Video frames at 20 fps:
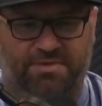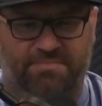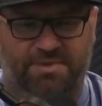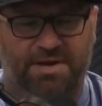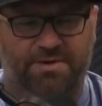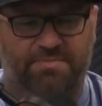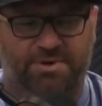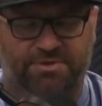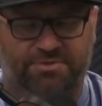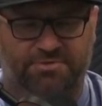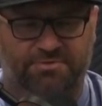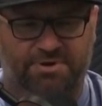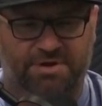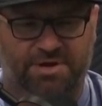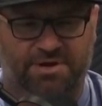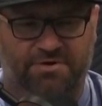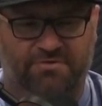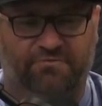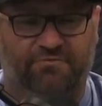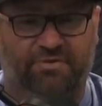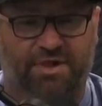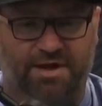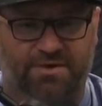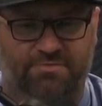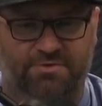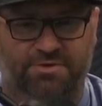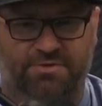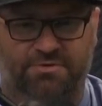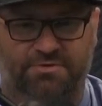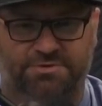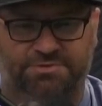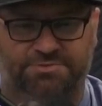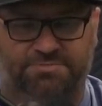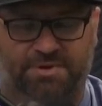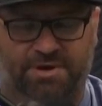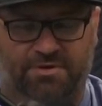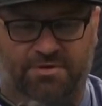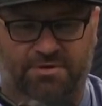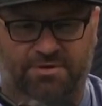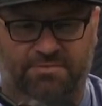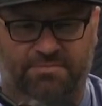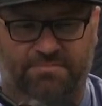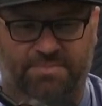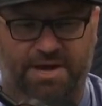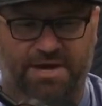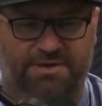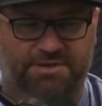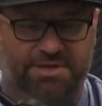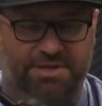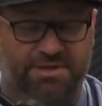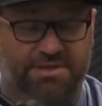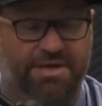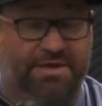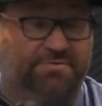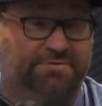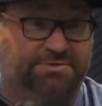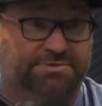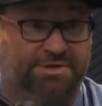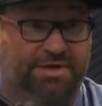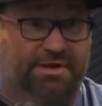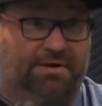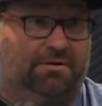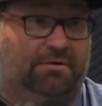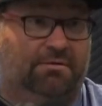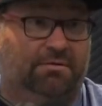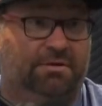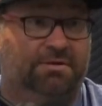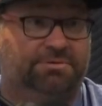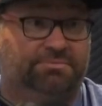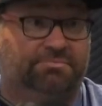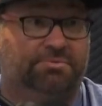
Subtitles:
It made about 300 flywheel horsepower. Back then, that was like, oh, that's